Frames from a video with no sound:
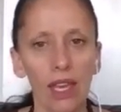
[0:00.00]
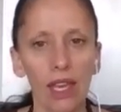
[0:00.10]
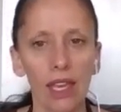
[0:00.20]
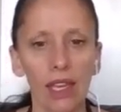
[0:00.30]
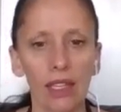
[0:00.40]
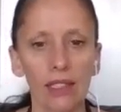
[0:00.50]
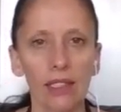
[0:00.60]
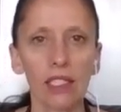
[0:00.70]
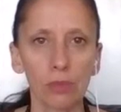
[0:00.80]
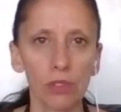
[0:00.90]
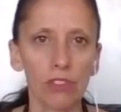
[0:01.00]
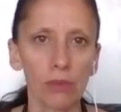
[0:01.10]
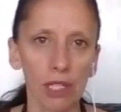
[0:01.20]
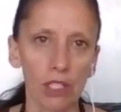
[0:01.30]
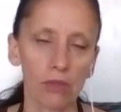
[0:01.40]
and keep you from
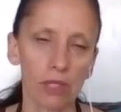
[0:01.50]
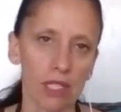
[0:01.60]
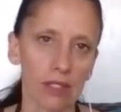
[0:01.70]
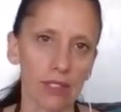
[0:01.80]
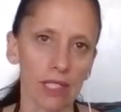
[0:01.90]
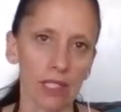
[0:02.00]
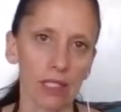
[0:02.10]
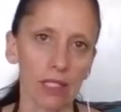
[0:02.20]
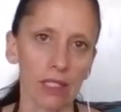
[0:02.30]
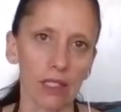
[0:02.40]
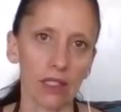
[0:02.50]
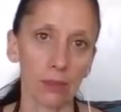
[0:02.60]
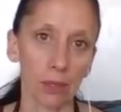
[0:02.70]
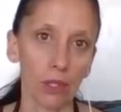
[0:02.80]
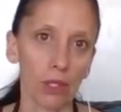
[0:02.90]
actually receiving the
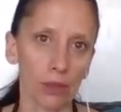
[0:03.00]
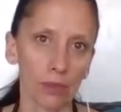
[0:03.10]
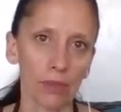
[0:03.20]
miracle.